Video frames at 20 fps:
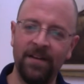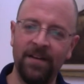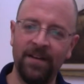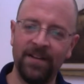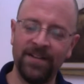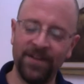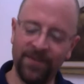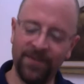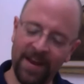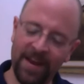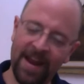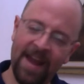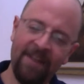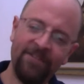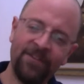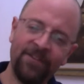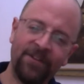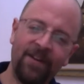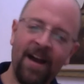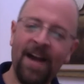so that
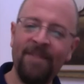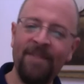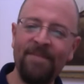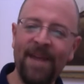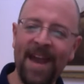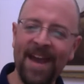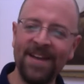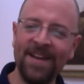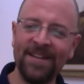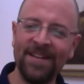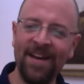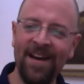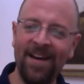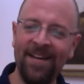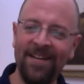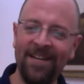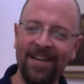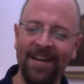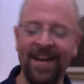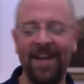after I pass
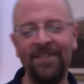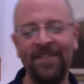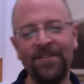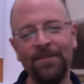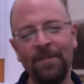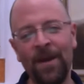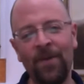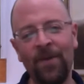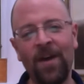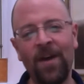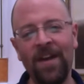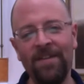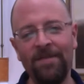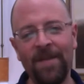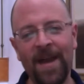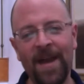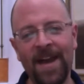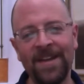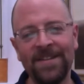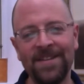on and after my wife
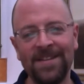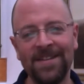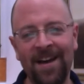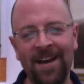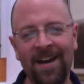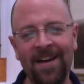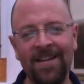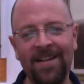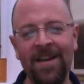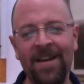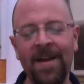passes on,